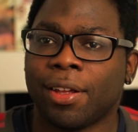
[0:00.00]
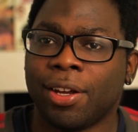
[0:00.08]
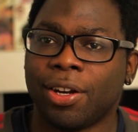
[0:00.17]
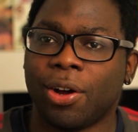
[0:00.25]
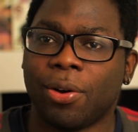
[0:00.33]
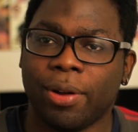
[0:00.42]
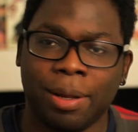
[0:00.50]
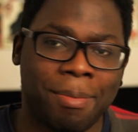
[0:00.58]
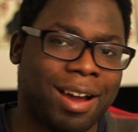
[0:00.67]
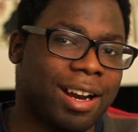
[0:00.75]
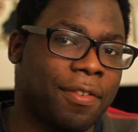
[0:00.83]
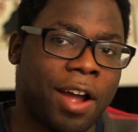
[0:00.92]
You know, it
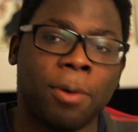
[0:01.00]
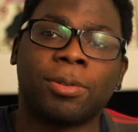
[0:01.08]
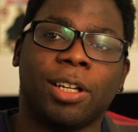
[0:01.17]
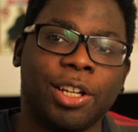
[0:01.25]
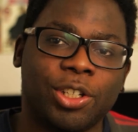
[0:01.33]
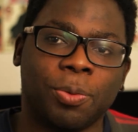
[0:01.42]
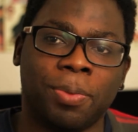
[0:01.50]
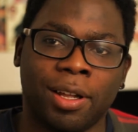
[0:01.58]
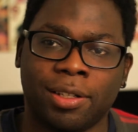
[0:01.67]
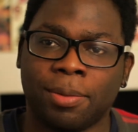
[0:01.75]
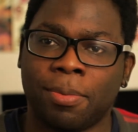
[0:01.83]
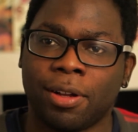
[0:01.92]
might have helped a little bit,